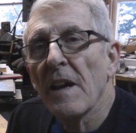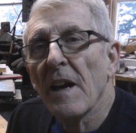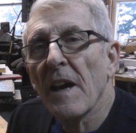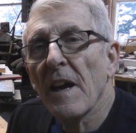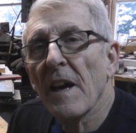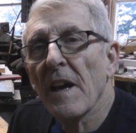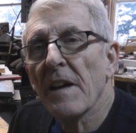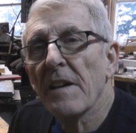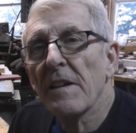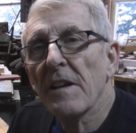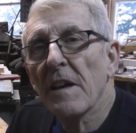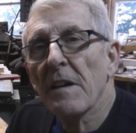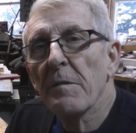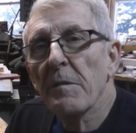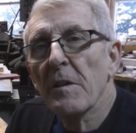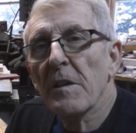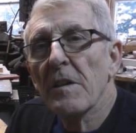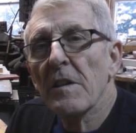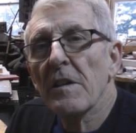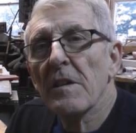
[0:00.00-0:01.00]
and I
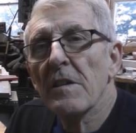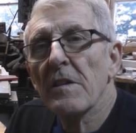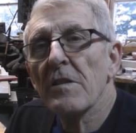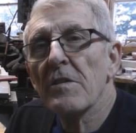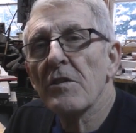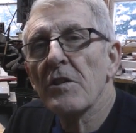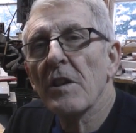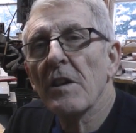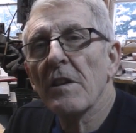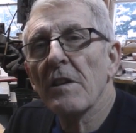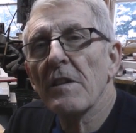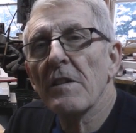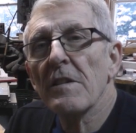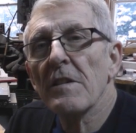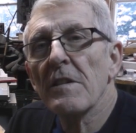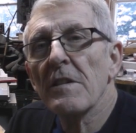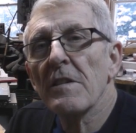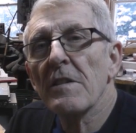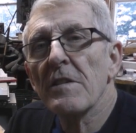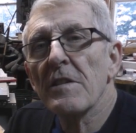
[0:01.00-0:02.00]
want to share
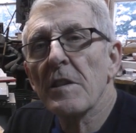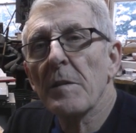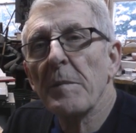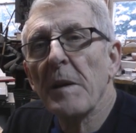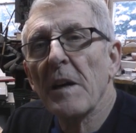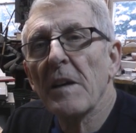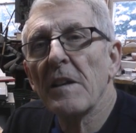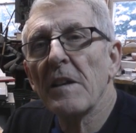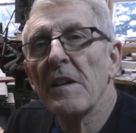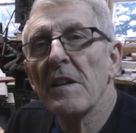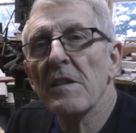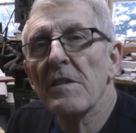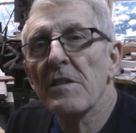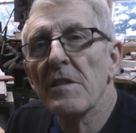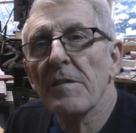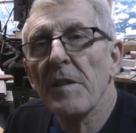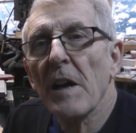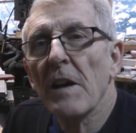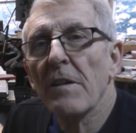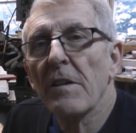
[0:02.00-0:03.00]
you some
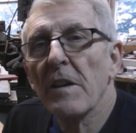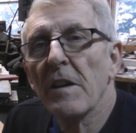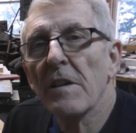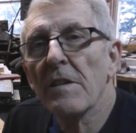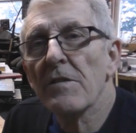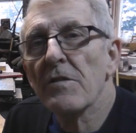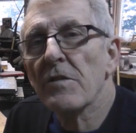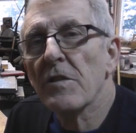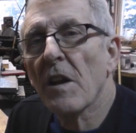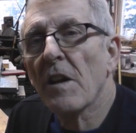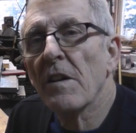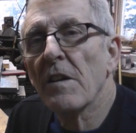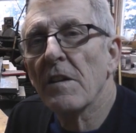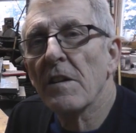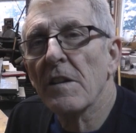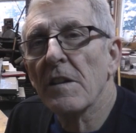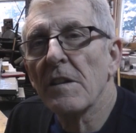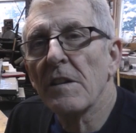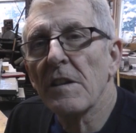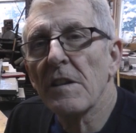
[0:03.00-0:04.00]
ideas of how to get
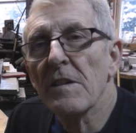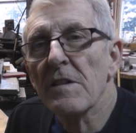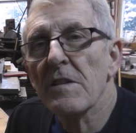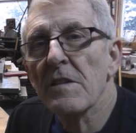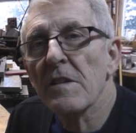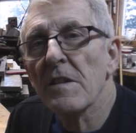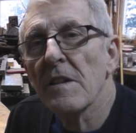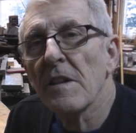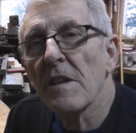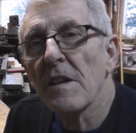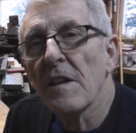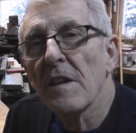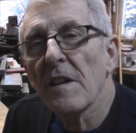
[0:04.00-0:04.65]
started in this.